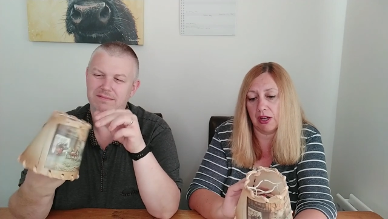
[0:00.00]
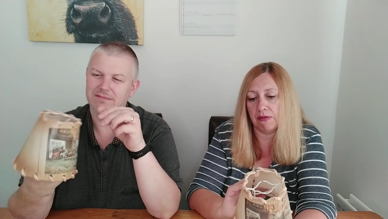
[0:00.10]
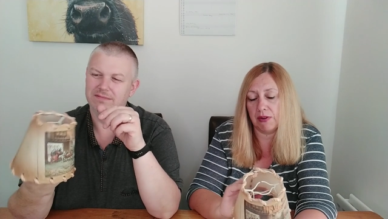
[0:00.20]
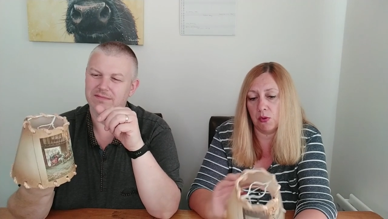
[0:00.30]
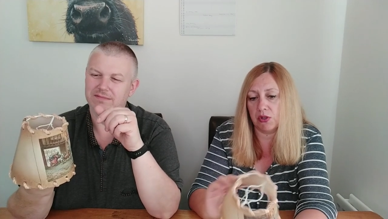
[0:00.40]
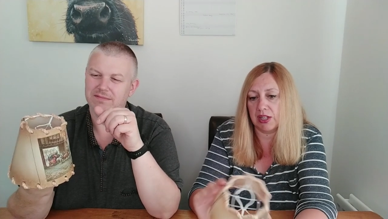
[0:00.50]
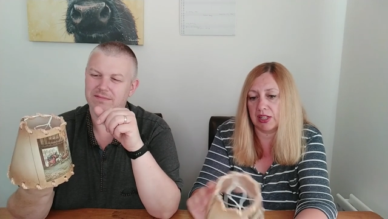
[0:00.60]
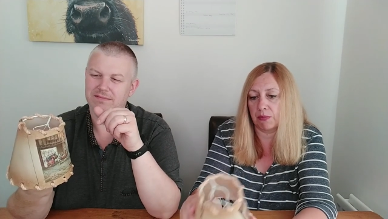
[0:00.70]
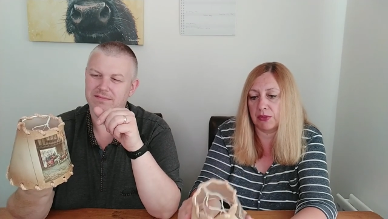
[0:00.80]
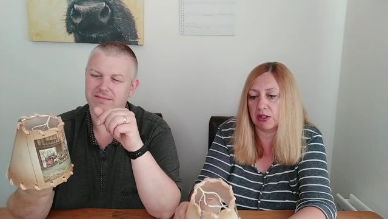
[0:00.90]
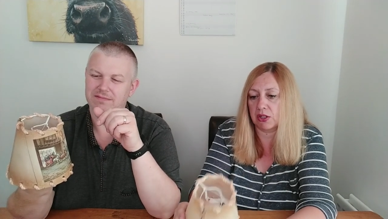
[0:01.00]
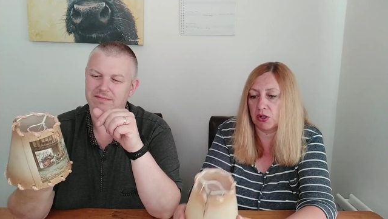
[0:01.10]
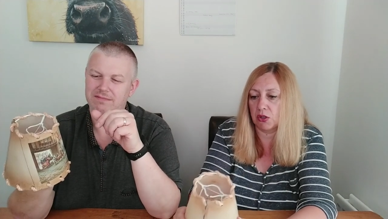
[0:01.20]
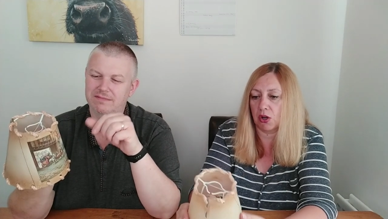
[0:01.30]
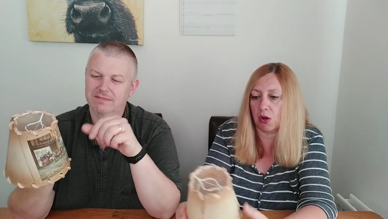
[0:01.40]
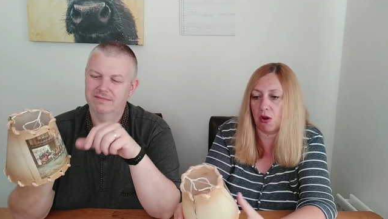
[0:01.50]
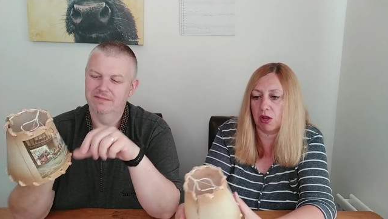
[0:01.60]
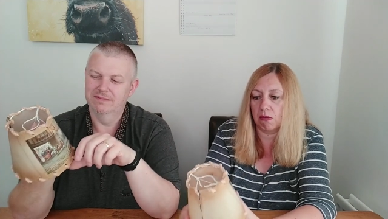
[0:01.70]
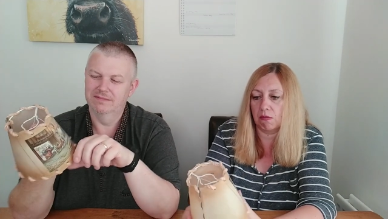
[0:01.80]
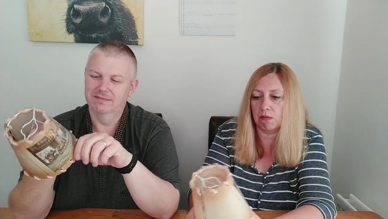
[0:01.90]
Speaker 1: you know, if you wanted something to look
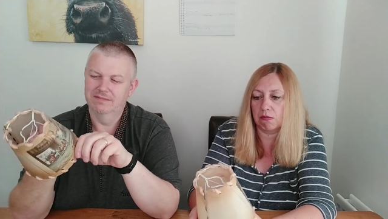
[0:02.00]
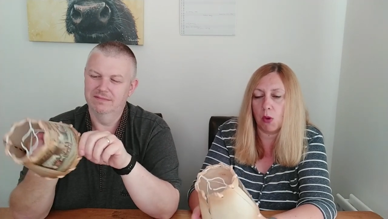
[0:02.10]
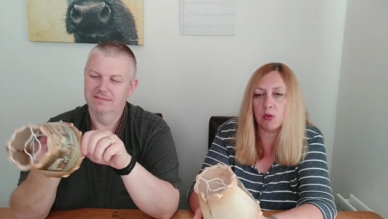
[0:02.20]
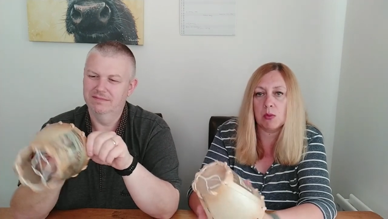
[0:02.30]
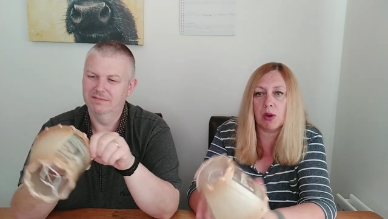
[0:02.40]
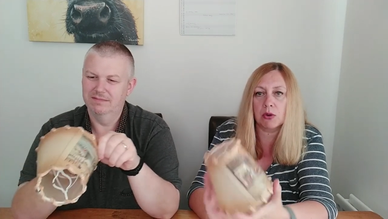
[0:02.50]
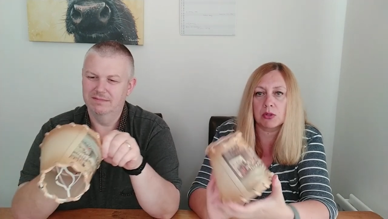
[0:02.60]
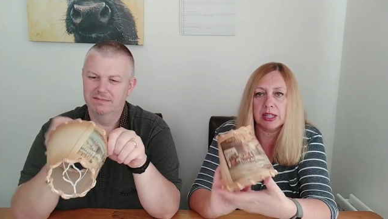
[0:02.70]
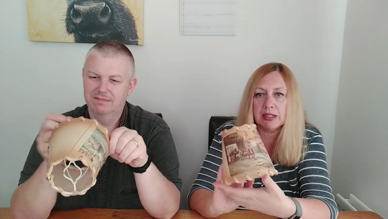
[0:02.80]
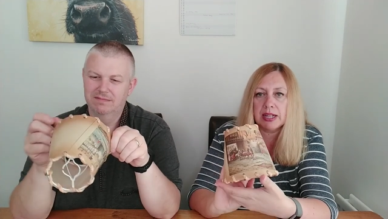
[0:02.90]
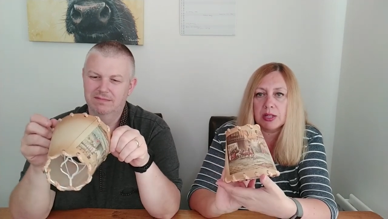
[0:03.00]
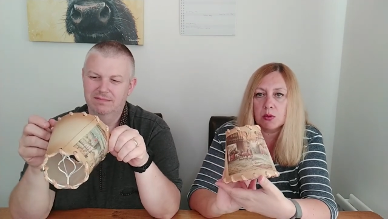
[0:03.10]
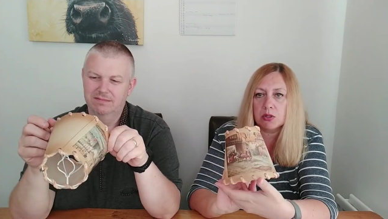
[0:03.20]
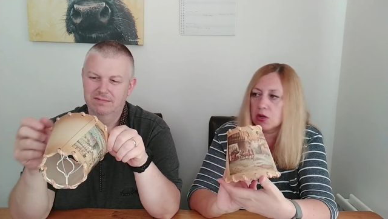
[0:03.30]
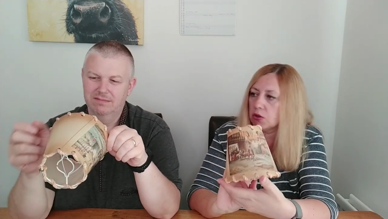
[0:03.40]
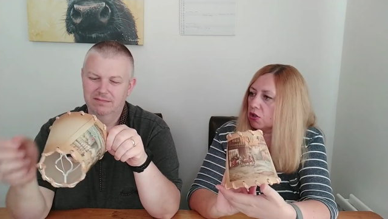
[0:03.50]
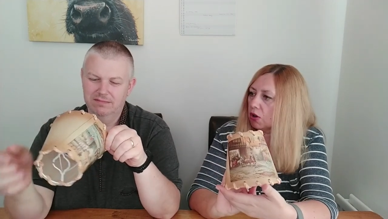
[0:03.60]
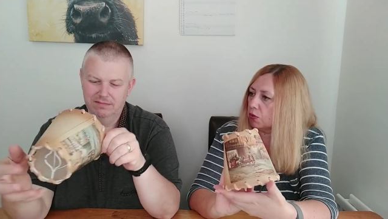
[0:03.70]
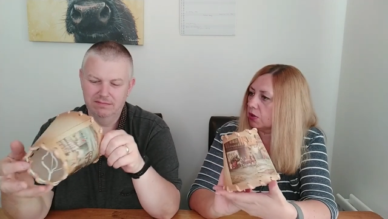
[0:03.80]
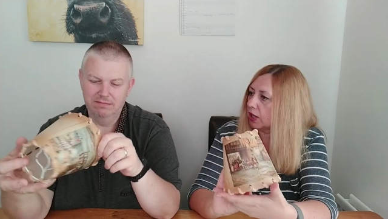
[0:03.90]
quite oldie worldy, these would do the
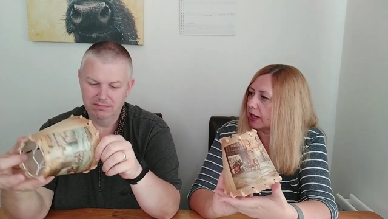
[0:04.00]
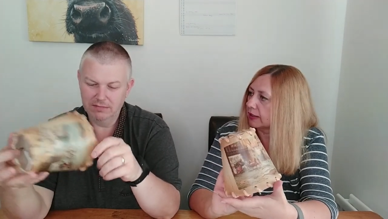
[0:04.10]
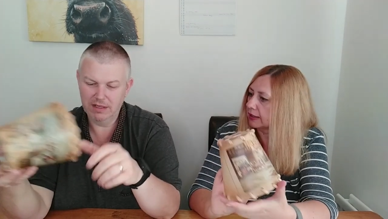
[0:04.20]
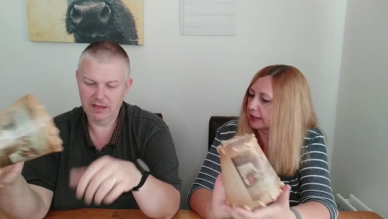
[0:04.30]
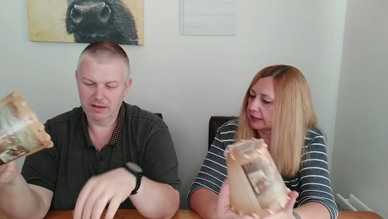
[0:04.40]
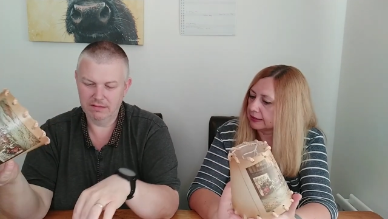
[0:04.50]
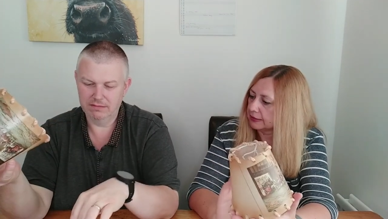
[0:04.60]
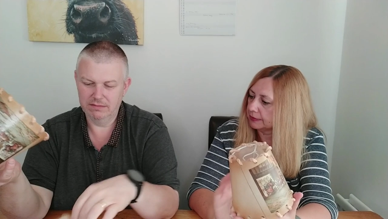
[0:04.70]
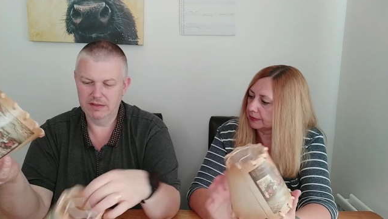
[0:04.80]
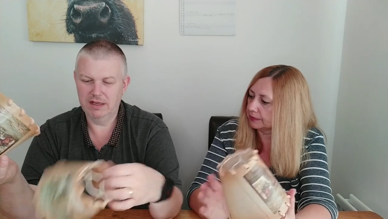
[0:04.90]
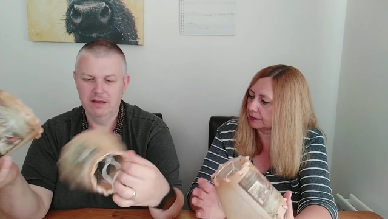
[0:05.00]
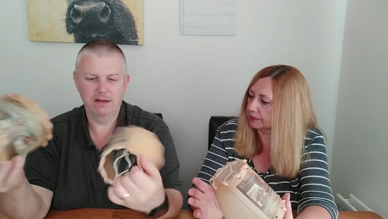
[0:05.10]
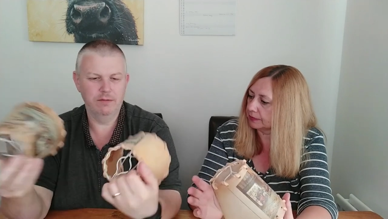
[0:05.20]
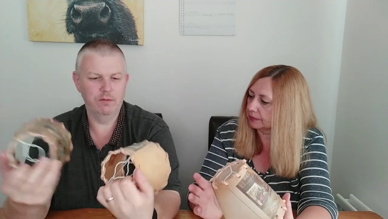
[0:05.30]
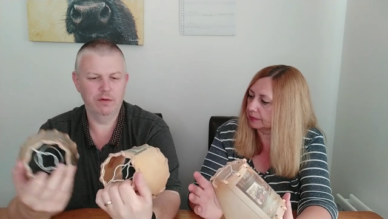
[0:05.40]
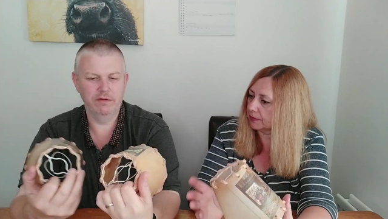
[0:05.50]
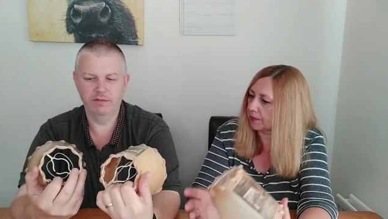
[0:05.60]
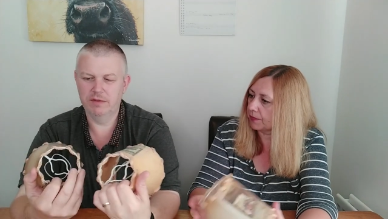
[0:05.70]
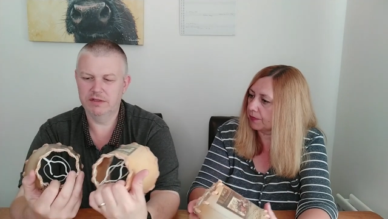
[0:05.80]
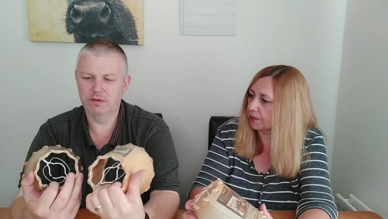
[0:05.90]
job, wouldn't they? Yeah,
Speaker 2: yeah. I mean, one
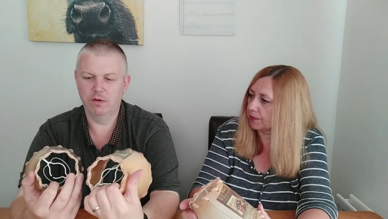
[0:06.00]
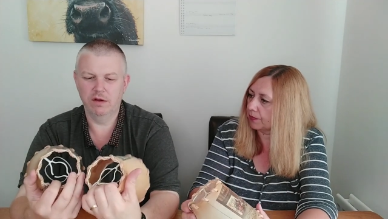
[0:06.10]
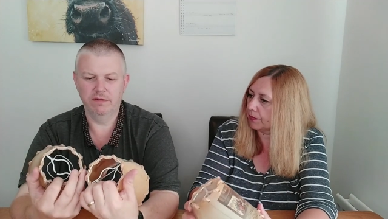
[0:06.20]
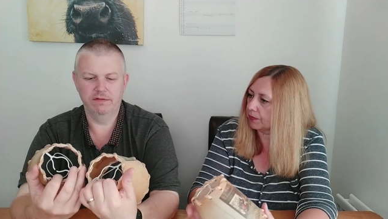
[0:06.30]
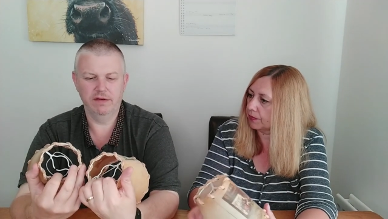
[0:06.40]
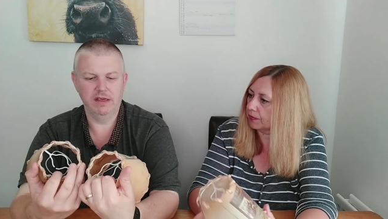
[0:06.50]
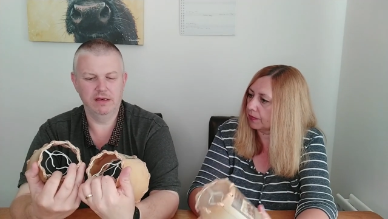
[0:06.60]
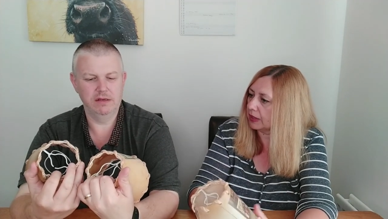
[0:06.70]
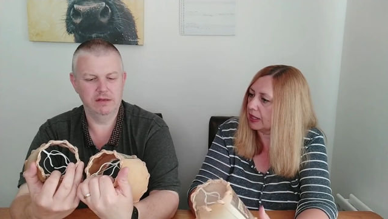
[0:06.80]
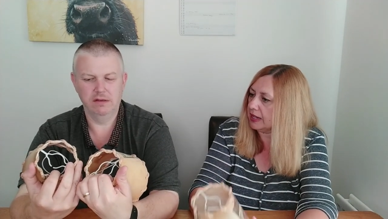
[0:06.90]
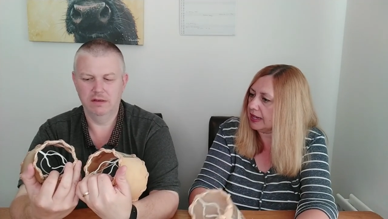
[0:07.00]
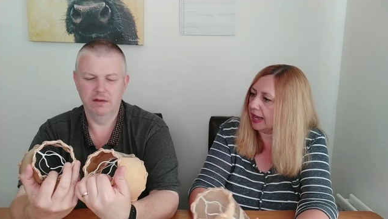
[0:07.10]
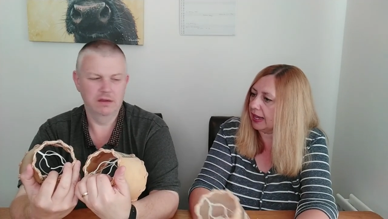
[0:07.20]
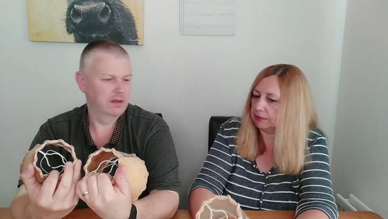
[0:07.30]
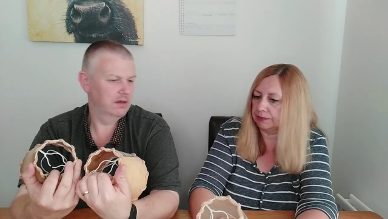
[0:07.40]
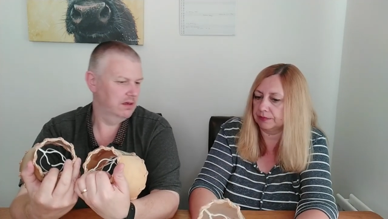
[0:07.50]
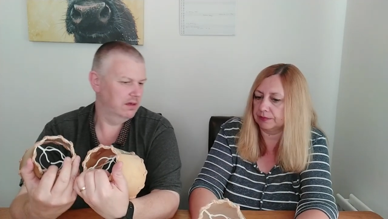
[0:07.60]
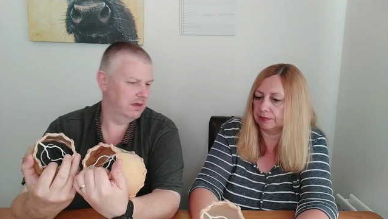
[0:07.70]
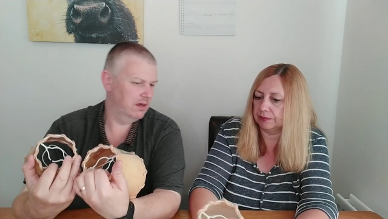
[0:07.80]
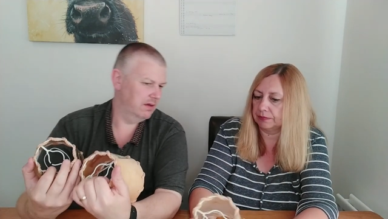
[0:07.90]
of them is quite faded. Yeah.
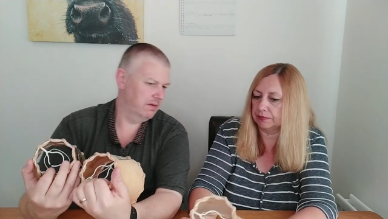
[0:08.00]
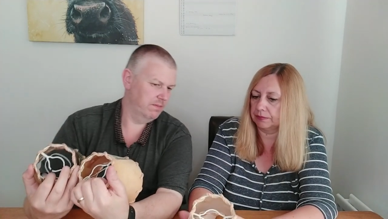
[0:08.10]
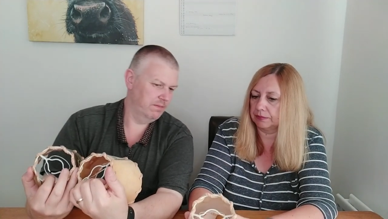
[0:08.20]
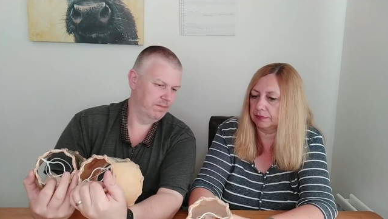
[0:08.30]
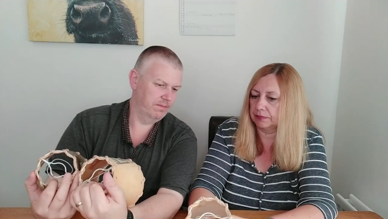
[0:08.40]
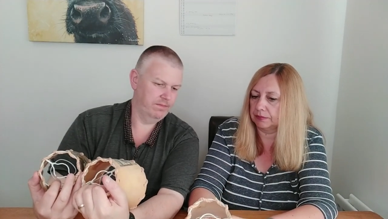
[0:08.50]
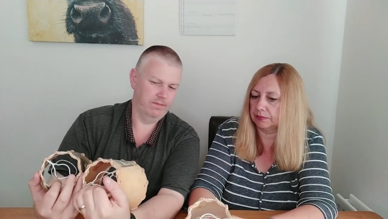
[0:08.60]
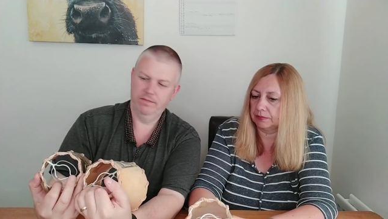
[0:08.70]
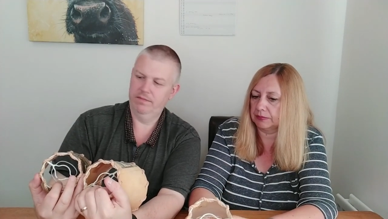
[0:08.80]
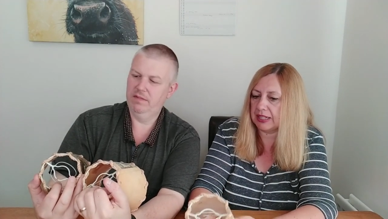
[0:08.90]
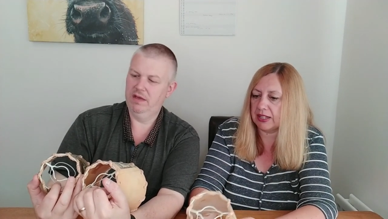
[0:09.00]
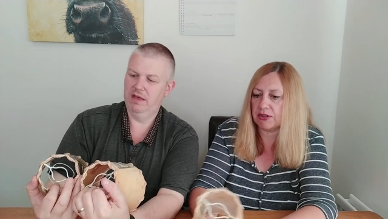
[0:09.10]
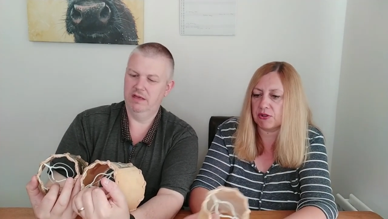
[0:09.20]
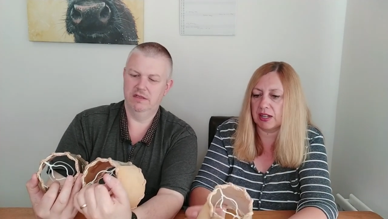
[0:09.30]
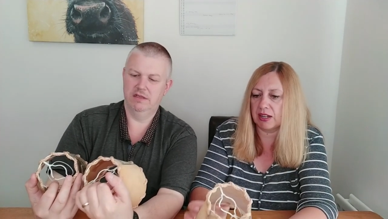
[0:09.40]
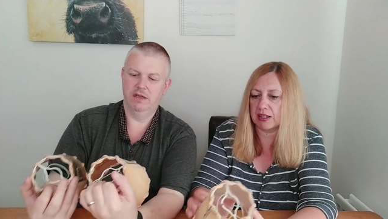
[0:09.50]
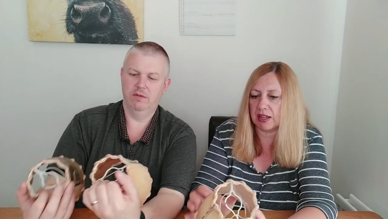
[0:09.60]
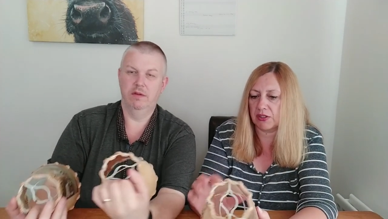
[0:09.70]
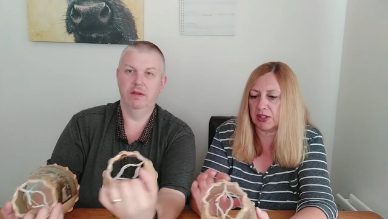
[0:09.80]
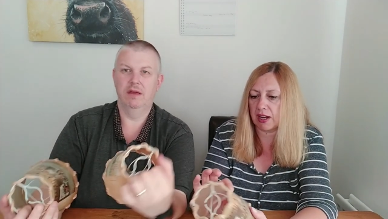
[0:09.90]
Um,
Speaker 1: it's literally yeah,
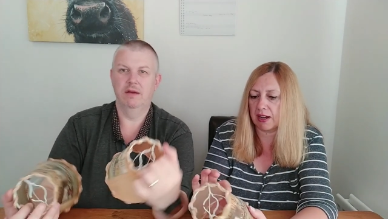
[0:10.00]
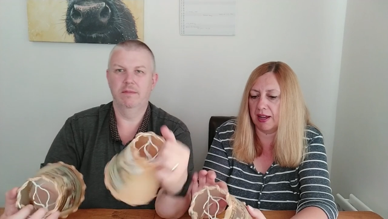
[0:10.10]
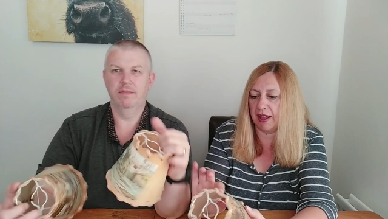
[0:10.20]
like they've, stu-